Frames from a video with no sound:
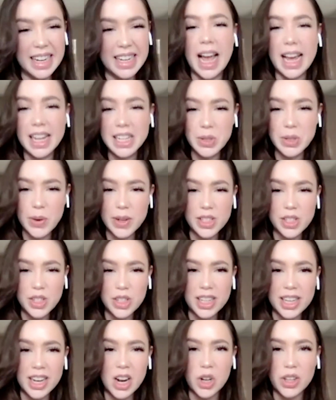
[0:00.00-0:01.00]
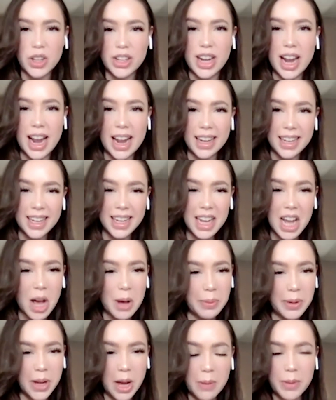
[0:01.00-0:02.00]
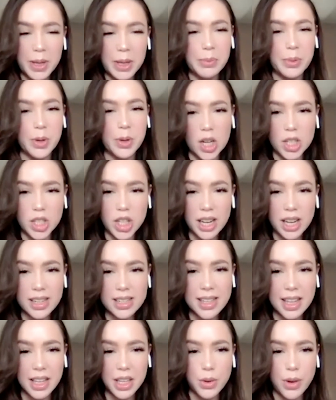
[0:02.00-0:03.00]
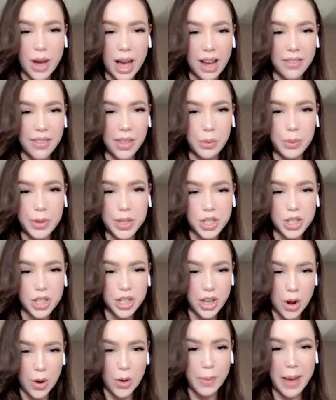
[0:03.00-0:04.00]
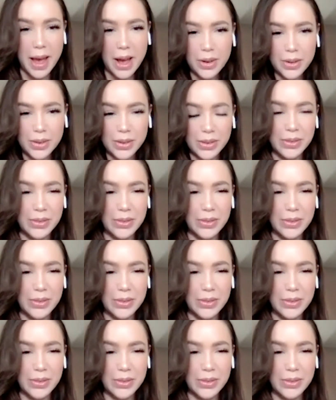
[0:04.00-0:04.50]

Last question. Are there any upcoming projects that you have that we should know about?